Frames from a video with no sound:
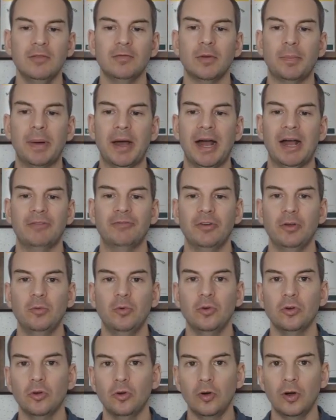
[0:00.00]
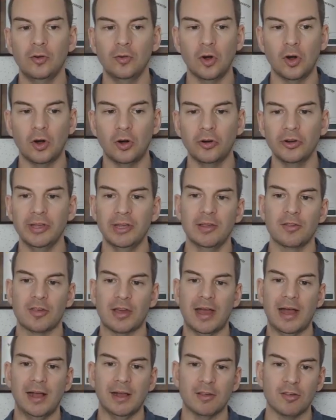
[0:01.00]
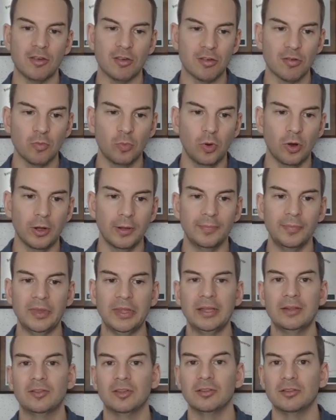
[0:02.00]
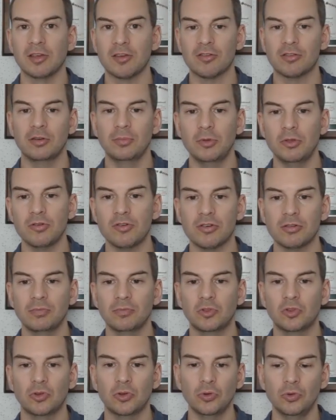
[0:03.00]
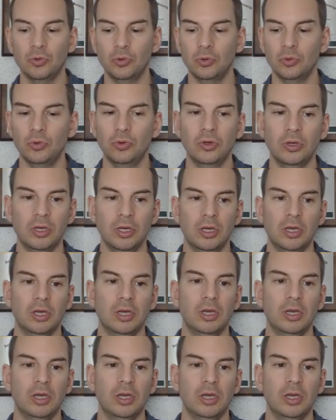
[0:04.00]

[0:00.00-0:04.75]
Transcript: the path it will go along is access 1 to distribution 2